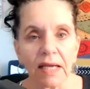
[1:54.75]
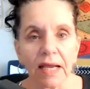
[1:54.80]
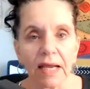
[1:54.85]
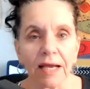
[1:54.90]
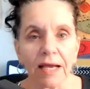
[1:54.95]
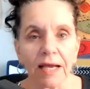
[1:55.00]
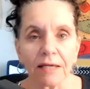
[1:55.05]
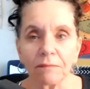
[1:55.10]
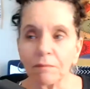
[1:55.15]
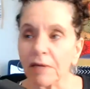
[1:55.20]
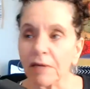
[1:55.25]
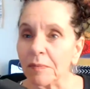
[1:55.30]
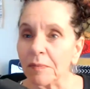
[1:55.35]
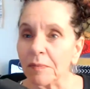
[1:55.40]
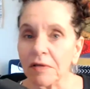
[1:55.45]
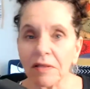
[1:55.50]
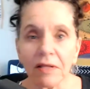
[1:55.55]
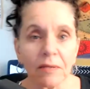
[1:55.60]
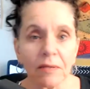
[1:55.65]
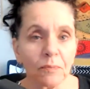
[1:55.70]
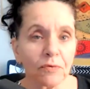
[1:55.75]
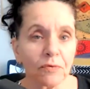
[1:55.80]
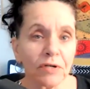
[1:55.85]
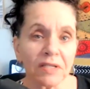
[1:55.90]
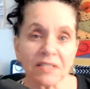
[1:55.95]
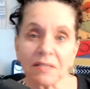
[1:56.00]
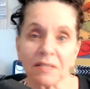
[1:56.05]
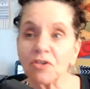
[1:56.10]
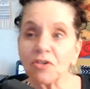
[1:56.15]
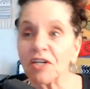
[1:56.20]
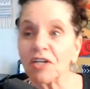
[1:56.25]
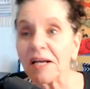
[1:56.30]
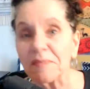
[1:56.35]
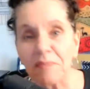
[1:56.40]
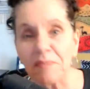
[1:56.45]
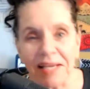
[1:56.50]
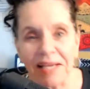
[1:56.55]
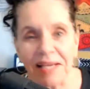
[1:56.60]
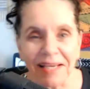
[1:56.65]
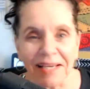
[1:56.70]
And maybe they bring some
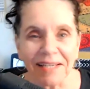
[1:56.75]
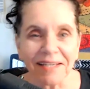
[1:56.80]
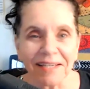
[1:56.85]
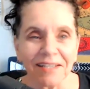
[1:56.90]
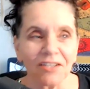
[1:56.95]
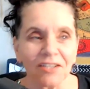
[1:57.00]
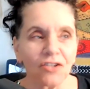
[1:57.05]
champagne and